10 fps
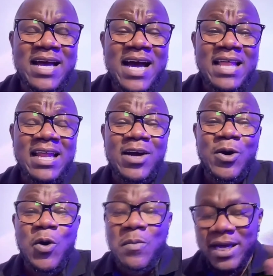and they're like,
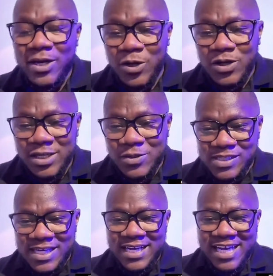oh my God, he was
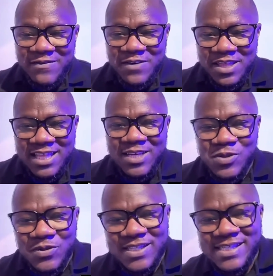hearing everything that
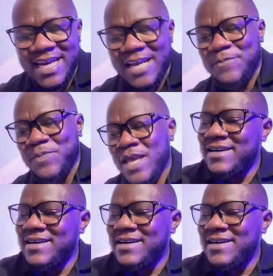we were saying.